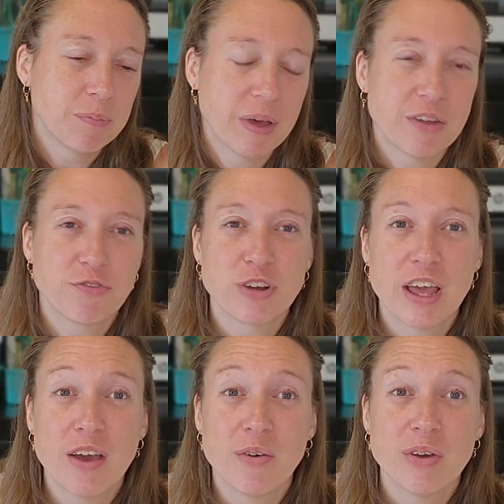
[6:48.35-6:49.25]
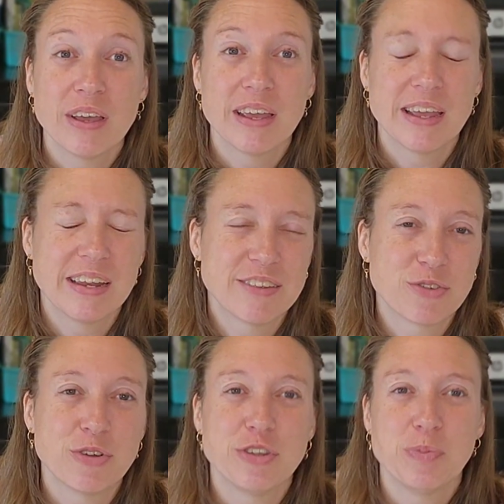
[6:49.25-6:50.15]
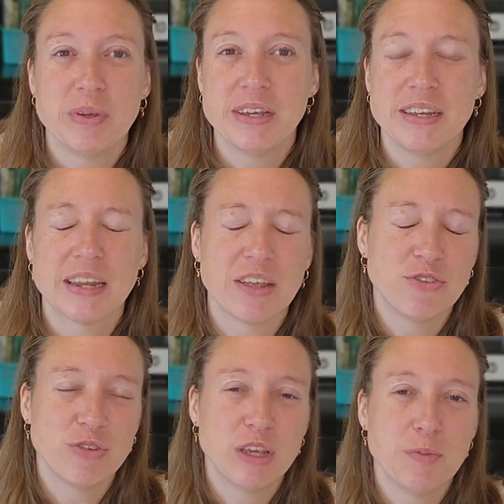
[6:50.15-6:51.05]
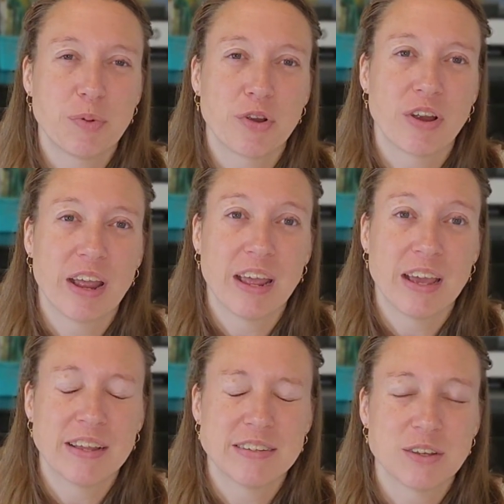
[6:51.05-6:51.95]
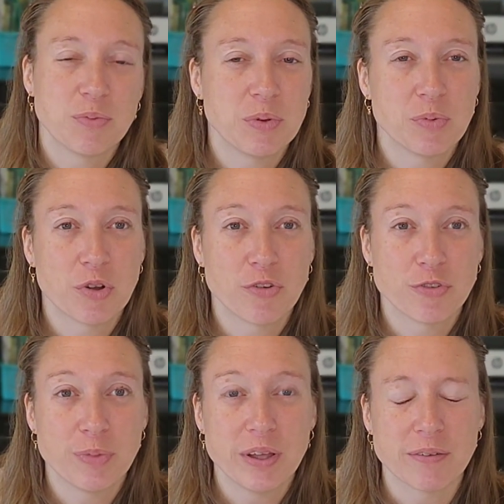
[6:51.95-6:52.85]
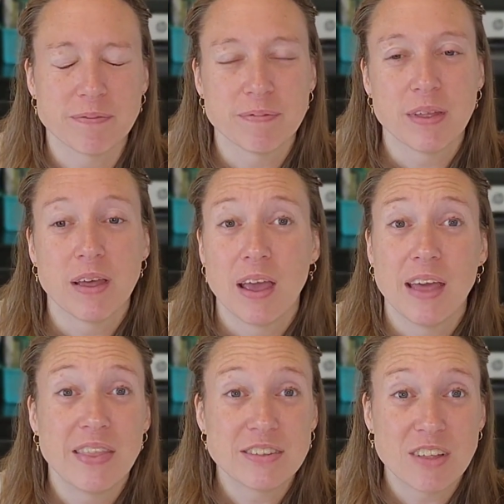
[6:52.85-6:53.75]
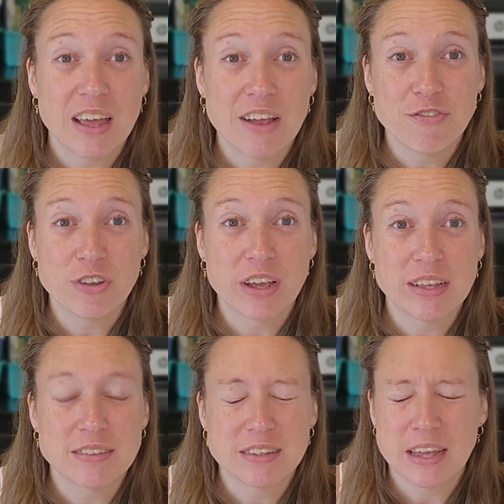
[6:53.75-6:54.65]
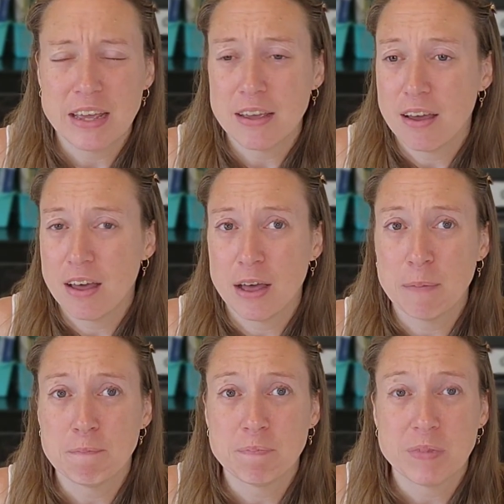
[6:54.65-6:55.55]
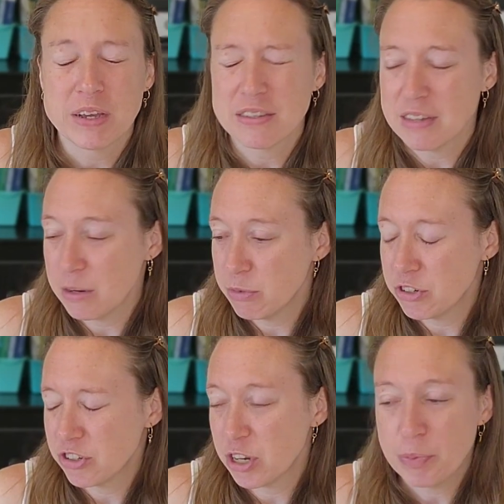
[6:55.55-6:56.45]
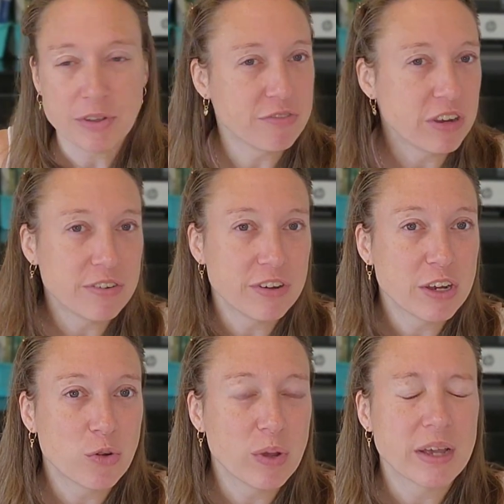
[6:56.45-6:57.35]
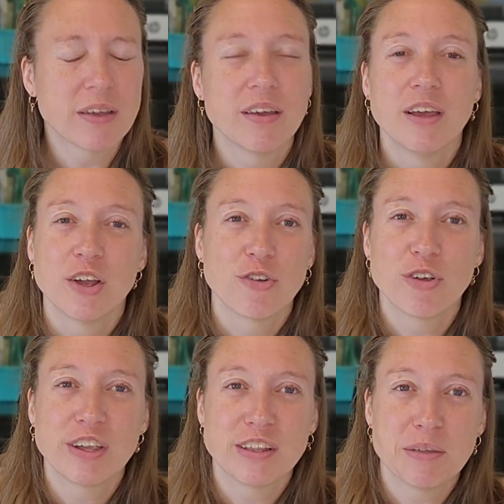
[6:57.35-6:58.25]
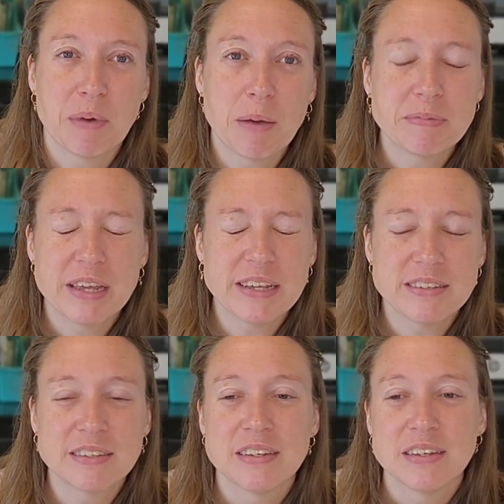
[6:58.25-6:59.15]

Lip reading: But for now, it is going to be Night Zookeeper, and we will go from there. And that's all I have for you guys today. Like I said, it was just going to be a very, very quick curriculum update.